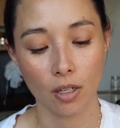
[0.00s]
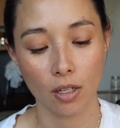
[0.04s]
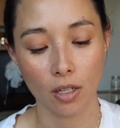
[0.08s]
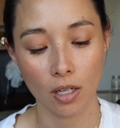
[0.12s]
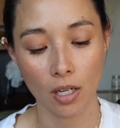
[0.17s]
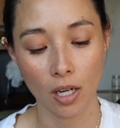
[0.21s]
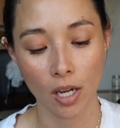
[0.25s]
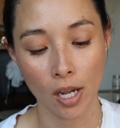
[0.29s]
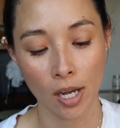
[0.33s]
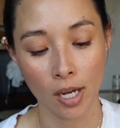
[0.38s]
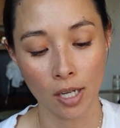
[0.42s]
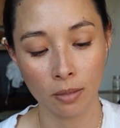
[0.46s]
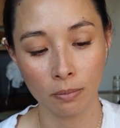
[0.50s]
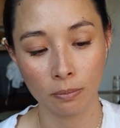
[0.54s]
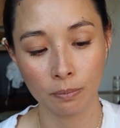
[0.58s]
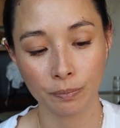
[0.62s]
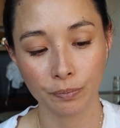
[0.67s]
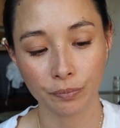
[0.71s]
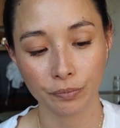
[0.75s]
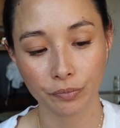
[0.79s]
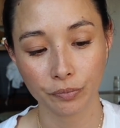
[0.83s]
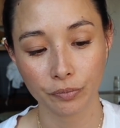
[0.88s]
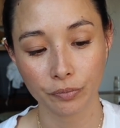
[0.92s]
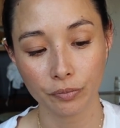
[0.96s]
yeah.
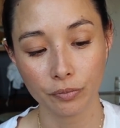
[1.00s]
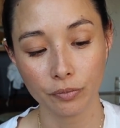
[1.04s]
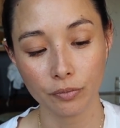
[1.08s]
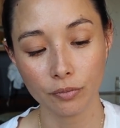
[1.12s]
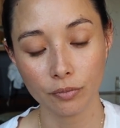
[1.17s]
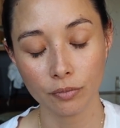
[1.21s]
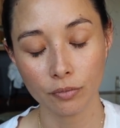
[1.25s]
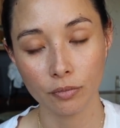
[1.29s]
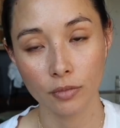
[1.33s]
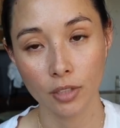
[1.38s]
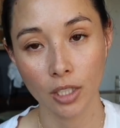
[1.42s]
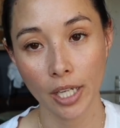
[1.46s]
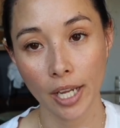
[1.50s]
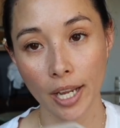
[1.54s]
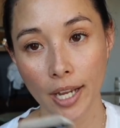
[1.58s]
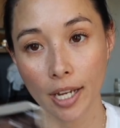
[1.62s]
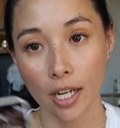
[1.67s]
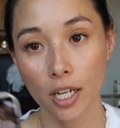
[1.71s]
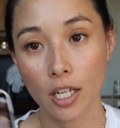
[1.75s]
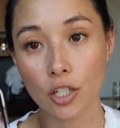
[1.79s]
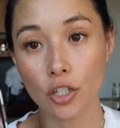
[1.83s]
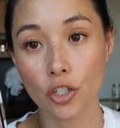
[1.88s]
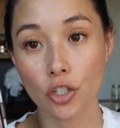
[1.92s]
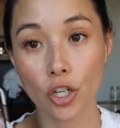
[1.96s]

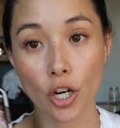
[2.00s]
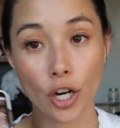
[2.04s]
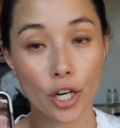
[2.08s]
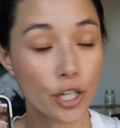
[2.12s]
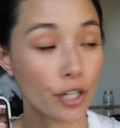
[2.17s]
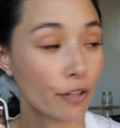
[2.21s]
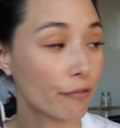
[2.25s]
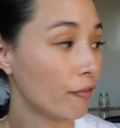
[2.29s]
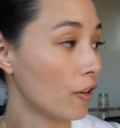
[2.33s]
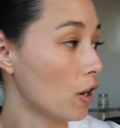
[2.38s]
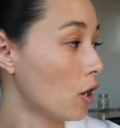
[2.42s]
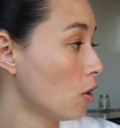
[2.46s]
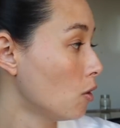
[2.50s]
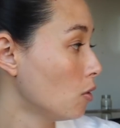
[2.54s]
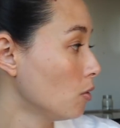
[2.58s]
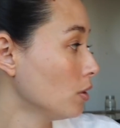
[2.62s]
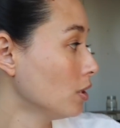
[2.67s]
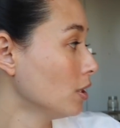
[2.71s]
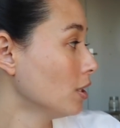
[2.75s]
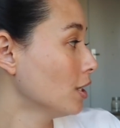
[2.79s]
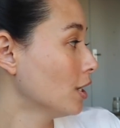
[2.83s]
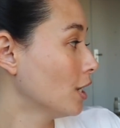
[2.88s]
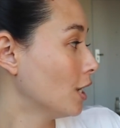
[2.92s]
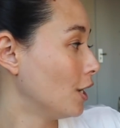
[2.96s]
Okay, charge
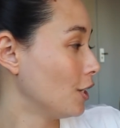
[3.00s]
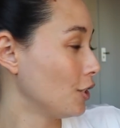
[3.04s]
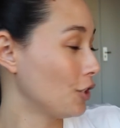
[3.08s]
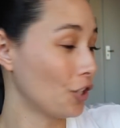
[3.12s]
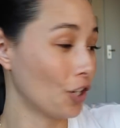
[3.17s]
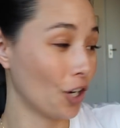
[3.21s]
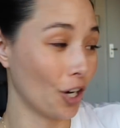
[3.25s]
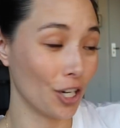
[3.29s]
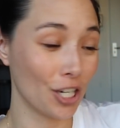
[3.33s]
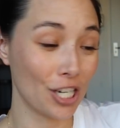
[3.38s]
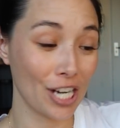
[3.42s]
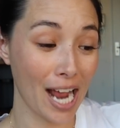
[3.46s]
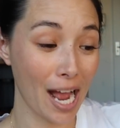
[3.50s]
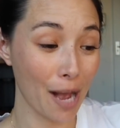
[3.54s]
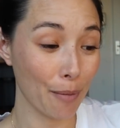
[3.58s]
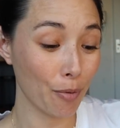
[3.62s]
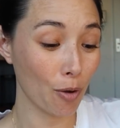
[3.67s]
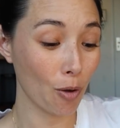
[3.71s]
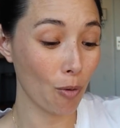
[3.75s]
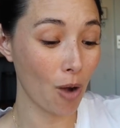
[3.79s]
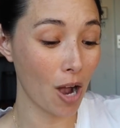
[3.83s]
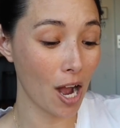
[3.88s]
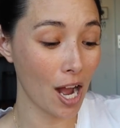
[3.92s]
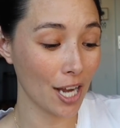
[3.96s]
phone, charge
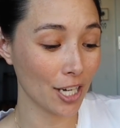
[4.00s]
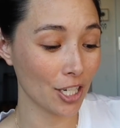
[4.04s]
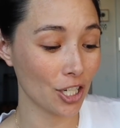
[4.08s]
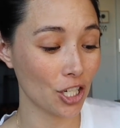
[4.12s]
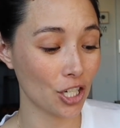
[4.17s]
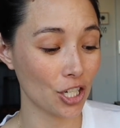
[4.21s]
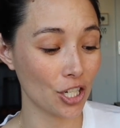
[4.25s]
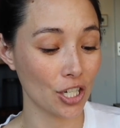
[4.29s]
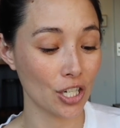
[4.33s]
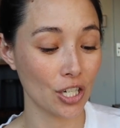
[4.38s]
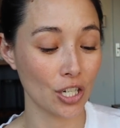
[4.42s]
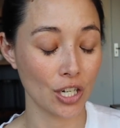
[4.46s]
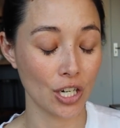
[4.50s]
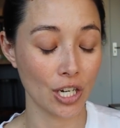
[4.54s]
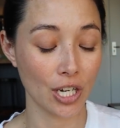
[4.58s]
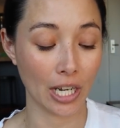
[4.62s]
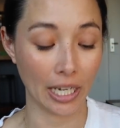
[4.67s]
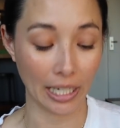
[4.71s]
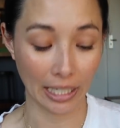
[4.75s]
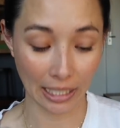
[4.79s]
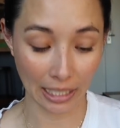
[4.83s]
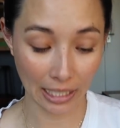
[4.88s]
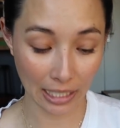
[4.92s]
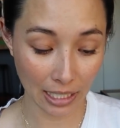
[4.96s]
Apple Watch,
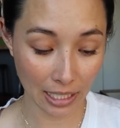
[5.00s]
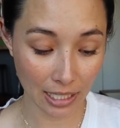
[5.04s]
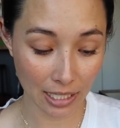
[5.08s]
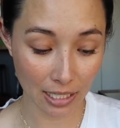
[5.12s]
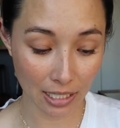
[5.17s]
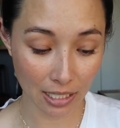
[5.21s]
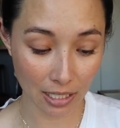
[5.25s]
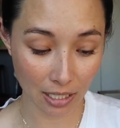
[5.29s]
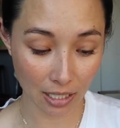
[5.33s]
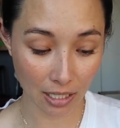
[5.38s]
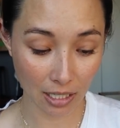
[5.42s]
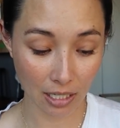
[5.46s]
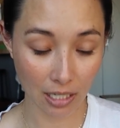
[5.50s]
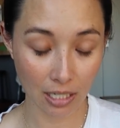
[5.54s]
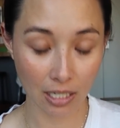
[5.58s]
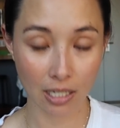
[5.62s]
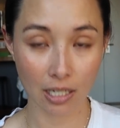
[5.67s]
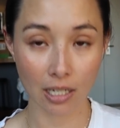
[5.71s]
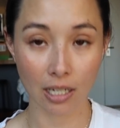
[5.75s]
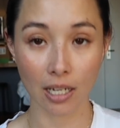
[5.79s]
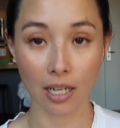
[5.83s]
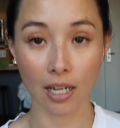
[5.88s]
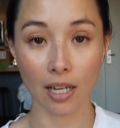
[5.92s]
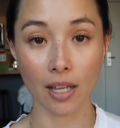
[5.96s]
eat,
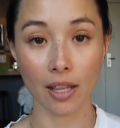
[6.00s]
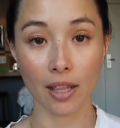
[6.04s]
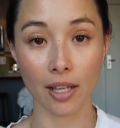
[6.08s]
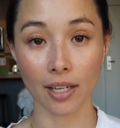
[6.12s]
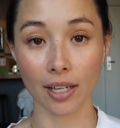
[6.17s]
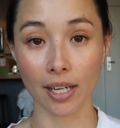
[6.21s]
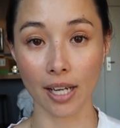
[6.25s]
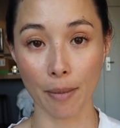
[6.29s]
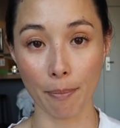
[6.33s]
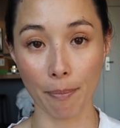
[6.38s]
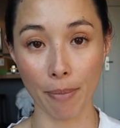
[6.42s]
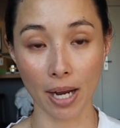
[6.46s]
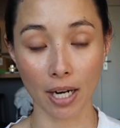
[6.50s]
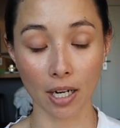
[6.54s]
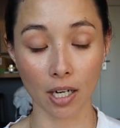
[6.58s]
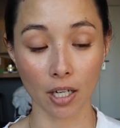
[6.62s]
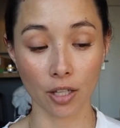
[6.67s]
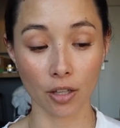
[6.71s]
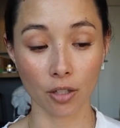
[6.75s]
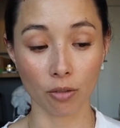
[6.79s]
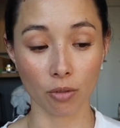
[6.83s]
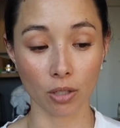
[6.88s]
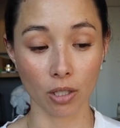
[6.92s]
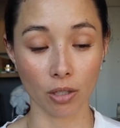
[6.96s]
and then get back
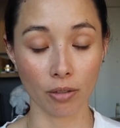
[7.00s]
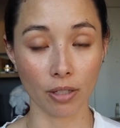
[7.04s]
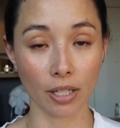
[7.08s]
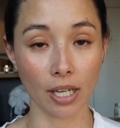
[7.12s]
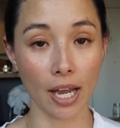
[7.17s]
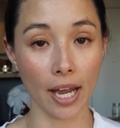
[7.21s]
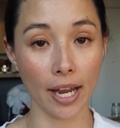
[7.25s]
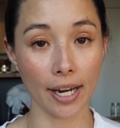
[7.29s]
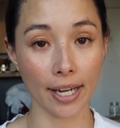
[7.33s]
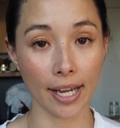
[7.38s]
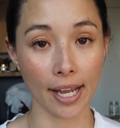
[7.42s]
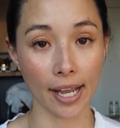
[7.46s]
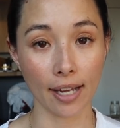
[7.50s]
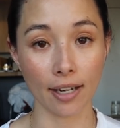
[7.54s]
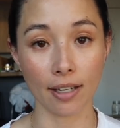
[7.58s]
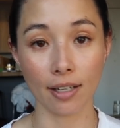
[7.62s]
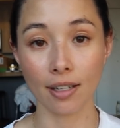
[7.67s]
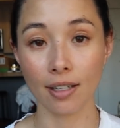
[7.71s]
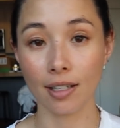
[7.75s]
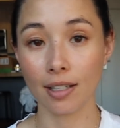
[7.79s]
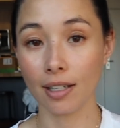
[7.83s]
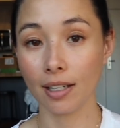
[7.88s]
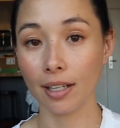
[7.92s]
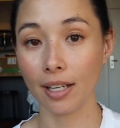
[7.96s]
on the road. Again,
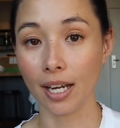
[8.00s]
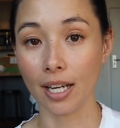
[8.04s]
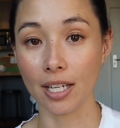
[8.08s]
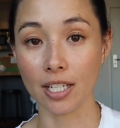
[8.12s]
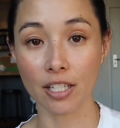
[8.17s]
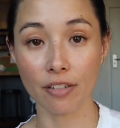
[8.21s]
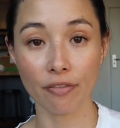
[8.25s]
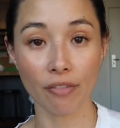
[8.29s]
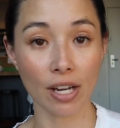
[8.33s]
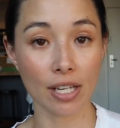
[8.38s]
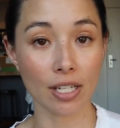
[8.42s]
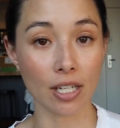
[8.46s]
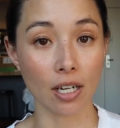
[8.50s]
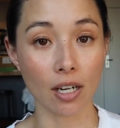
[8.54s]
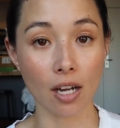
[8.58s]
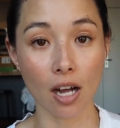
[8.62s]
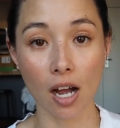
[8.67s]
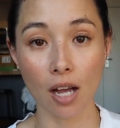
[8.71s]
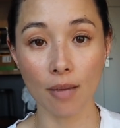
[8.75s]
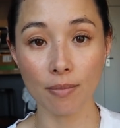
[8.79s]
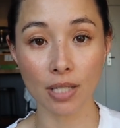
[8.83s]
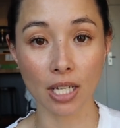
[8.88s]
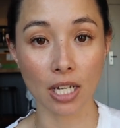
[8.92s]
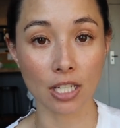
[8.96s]

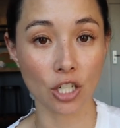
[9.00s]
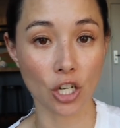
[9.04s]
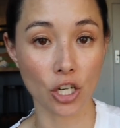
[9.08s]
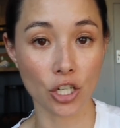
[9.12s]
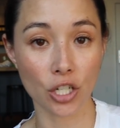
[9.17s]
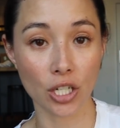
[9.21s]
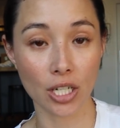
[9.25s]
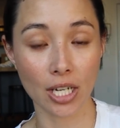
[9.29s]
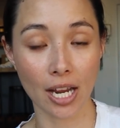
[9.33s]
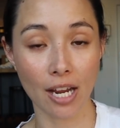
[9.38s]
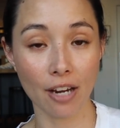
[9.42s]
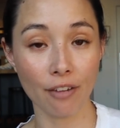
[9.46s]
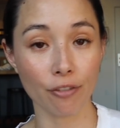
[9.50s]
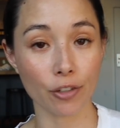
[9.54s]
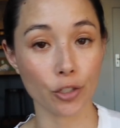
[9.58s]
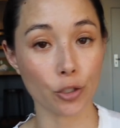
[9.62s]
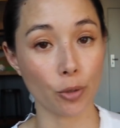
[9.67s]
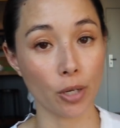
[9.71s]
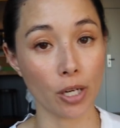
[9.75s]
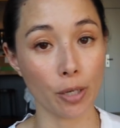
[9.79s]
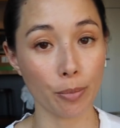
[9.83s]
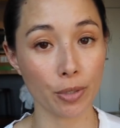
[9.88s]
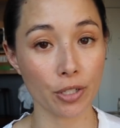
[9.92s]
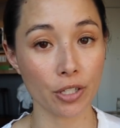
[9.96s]
casetify.com/AsiaDang for
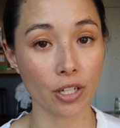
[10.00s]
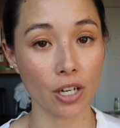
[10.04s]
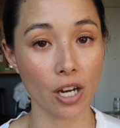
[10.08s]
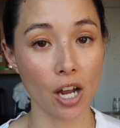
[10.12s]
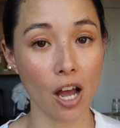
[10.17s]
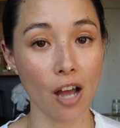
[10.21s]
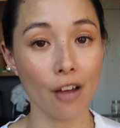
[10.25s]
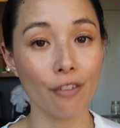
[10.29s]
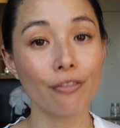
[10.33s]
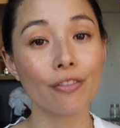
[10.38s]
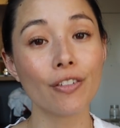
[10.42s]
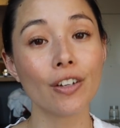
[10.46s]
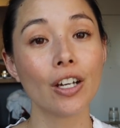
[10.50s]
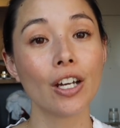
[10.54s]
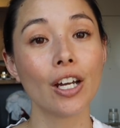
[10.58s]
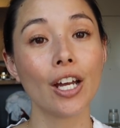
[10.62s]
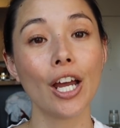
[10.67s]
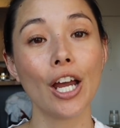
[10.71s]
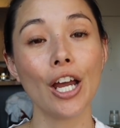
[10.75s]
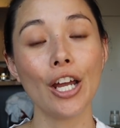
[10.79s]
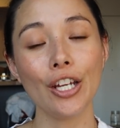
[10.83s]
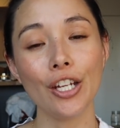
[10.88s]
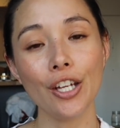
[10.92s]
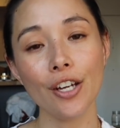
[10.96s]
20% off
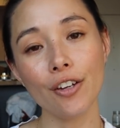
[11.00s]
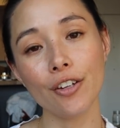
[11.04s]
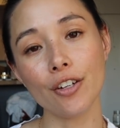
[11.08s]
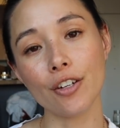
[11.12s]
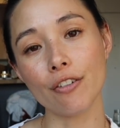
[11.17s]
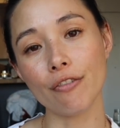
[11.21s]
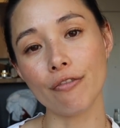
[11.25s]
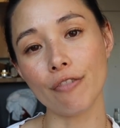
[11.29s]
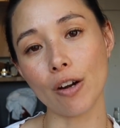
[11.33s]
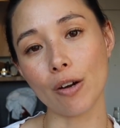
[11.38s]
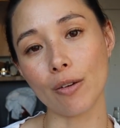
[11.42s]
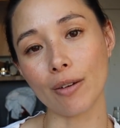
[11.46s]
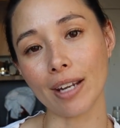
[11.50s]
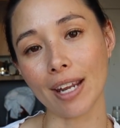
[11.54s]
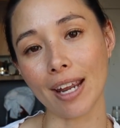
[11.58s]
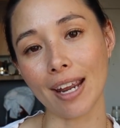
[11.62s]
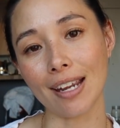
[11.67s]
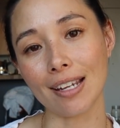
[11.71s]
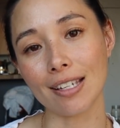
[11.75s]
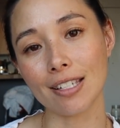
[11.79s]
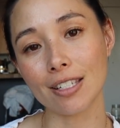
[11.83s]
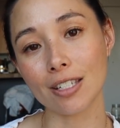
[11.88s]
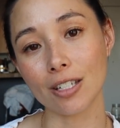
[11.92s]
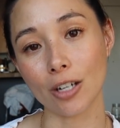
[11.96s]
your new phone
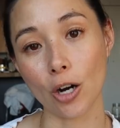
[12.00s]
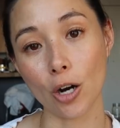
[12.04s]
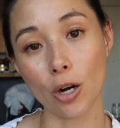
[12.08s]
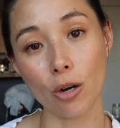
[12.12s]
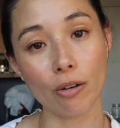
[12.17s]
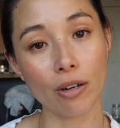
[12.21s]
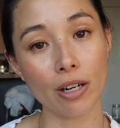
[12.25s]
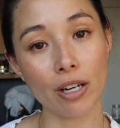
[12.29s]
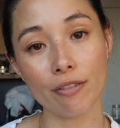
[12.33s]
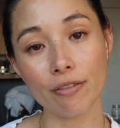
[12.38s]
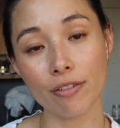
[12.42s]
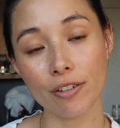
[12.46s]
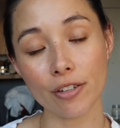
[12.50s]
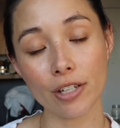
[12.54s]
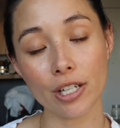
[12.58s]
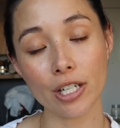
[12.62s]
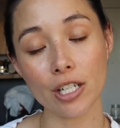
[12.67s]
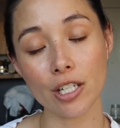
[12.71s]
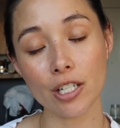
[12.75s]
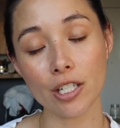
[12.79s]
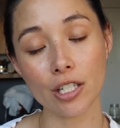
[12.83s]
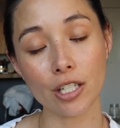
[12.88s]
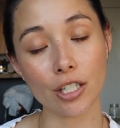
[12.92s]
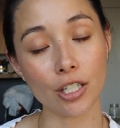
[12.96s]
case or whatever it
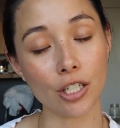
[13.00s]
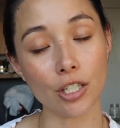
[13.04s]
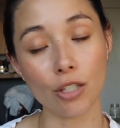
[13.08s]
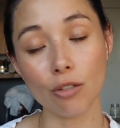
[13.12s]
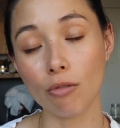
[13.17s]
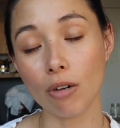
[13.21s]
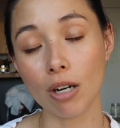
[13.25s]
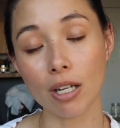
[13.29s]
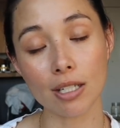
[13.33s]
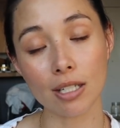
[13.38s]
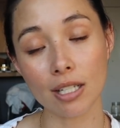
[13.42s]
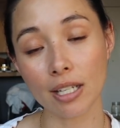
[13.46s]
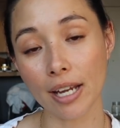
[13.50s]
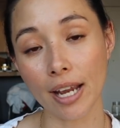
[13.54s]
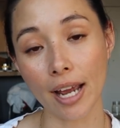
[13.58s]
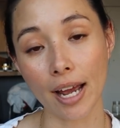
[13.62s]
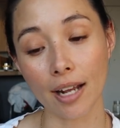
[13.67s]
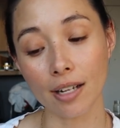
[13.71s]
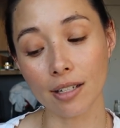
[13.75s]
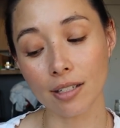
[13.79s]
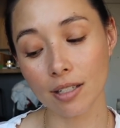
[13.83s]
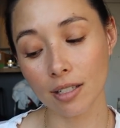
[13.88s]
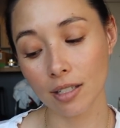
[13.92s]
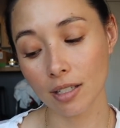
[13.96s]
is you want to
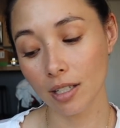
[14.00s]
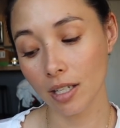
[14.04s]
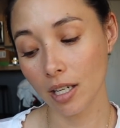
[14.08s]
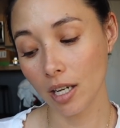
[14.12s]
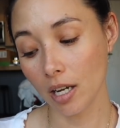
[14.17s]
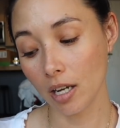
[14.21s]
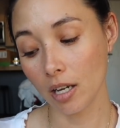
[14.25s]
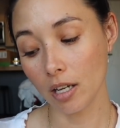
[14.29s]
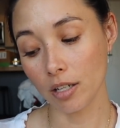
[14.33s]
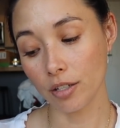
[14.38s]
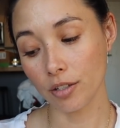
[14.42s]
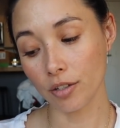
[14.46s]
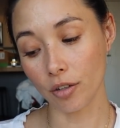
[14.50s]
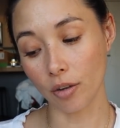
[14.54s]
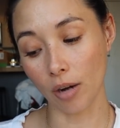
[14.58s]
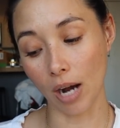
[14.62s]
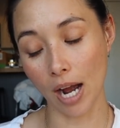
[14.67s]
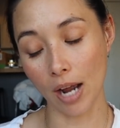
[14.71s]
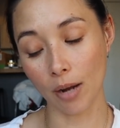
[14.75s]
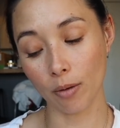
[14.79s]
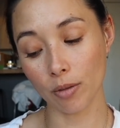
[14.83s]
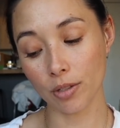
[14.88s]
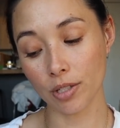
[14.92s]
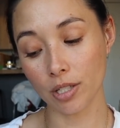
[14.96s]
get. So
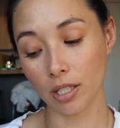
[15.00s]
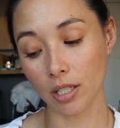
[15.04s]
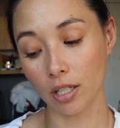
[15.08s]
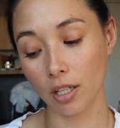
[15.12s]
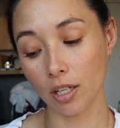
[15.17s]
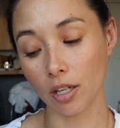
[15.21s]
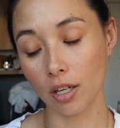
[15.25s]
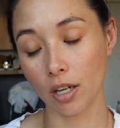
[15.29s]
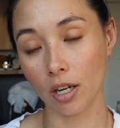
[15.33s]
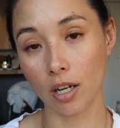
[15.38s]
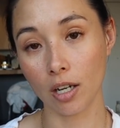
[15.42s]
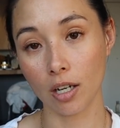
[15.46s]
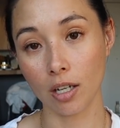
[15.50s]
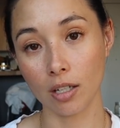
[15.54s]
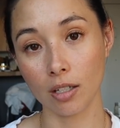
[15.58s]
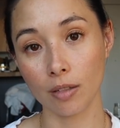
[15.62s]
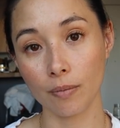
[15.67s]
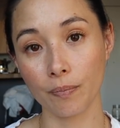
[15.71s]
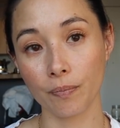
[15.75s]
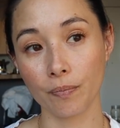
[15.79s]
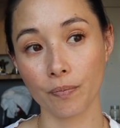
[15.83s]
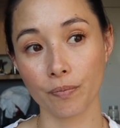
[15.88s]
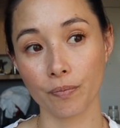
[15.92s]
I will see y'all